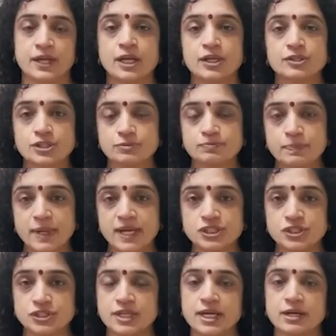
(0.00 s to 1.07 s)
Now
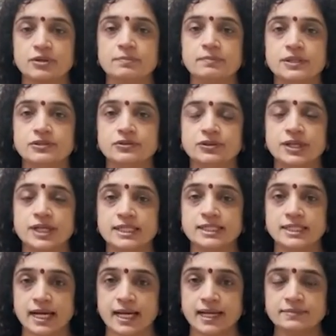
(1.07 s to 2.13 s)
speech, there could be three
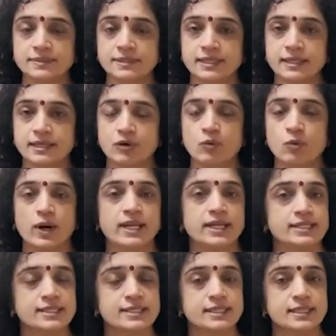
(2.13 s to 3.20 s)
types.
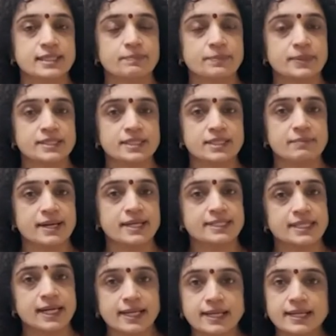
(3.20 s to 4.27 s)
One is the person might
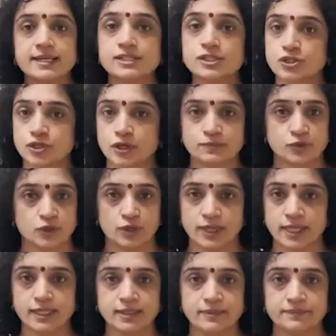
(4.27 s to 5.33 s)
suddenly stop
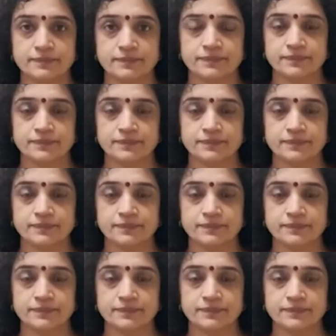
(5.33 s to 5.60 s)
talking.